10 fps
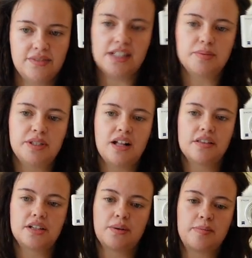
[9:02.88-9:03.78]
available
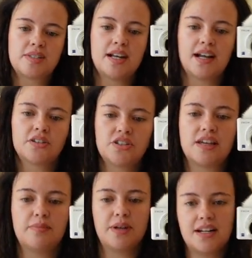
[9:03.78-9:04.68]
on their website
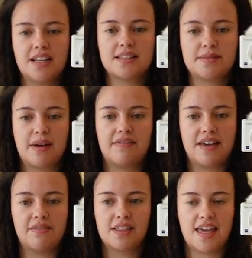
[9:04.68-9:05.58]
actually, but it's my
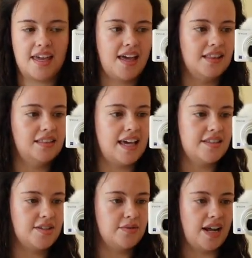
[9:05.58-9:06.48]
favorite thing. It
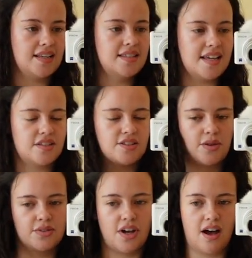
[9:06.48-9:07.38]
lays so nicely, it's
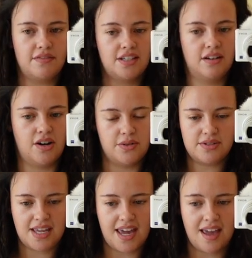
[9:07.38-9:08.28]
so soft and
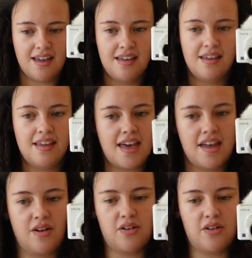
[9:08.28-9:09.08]
cozy and